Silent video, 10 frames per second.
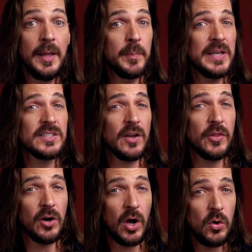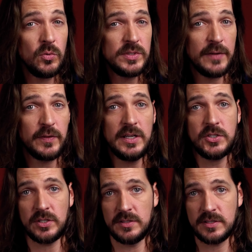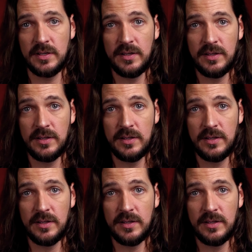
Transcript: based on their own definitions.